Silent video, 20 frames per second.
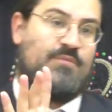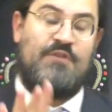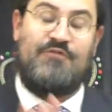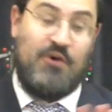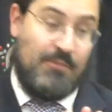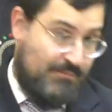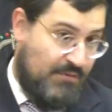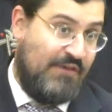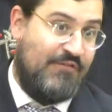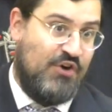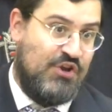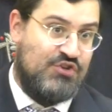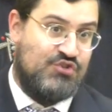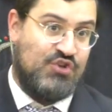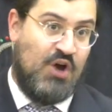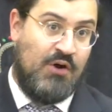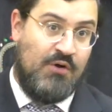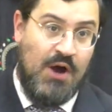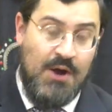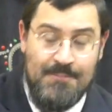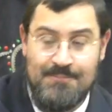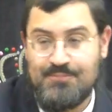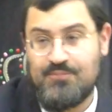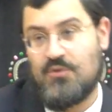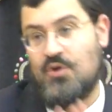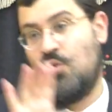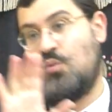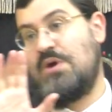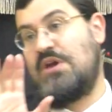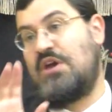from Avodah Zorah,
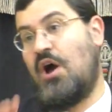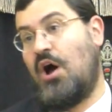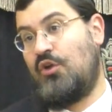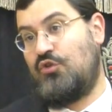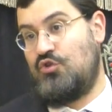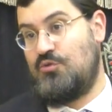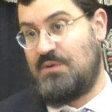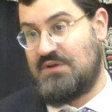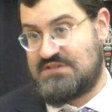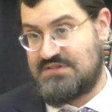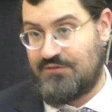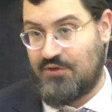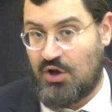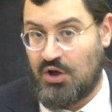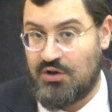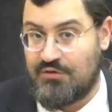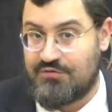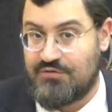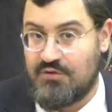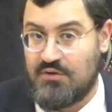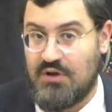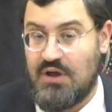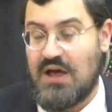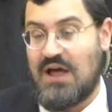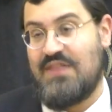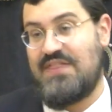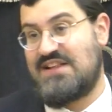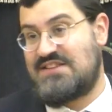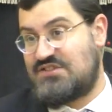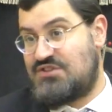we can't do Basar B'Chalav.
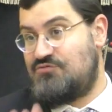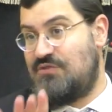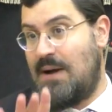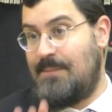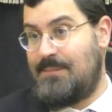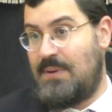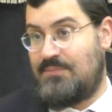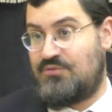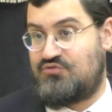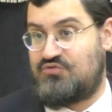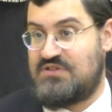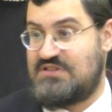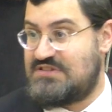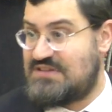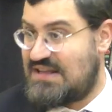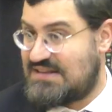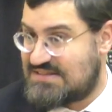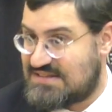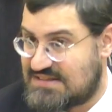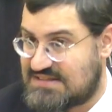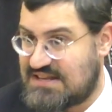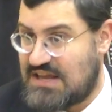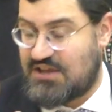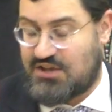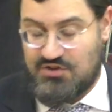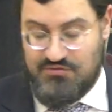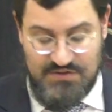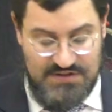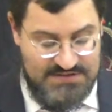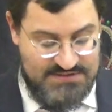And that's the Rambam's reason, that's the
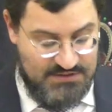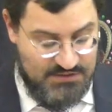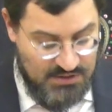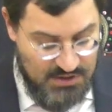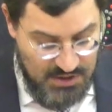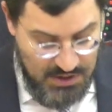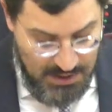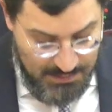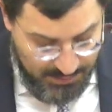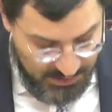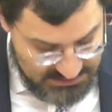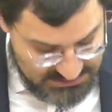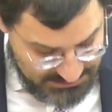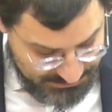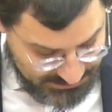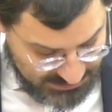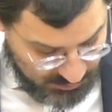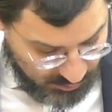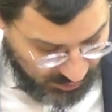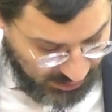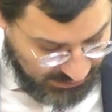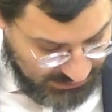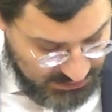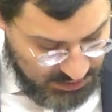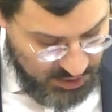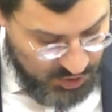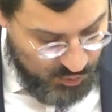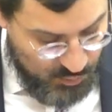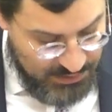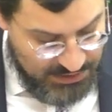second reason, possibly, why
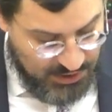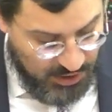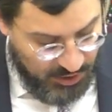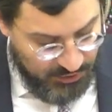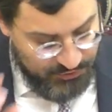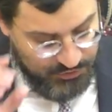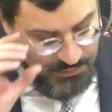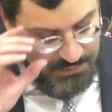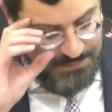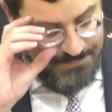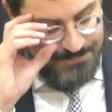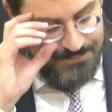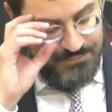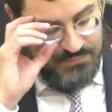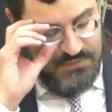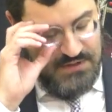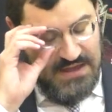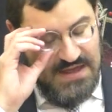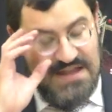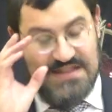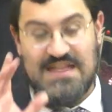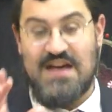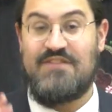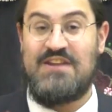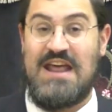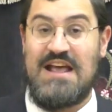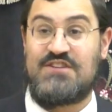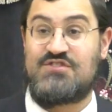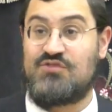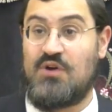we can't do it.
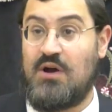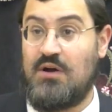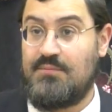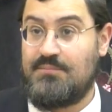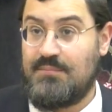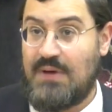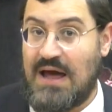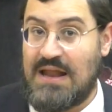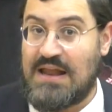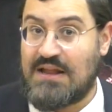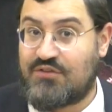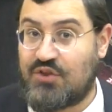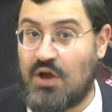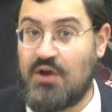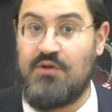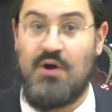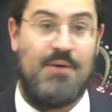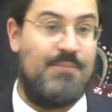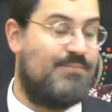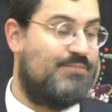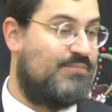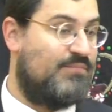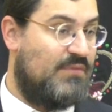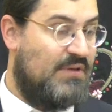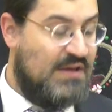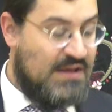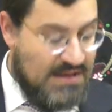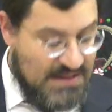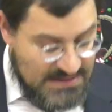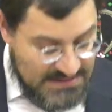Devin Ezra, ala Torah.
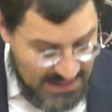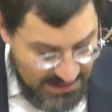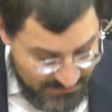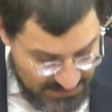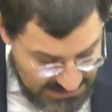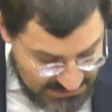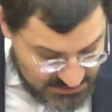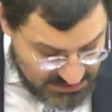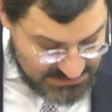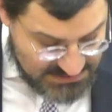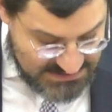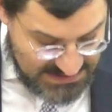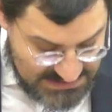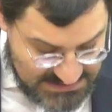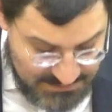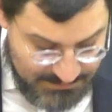Devin Ezra says,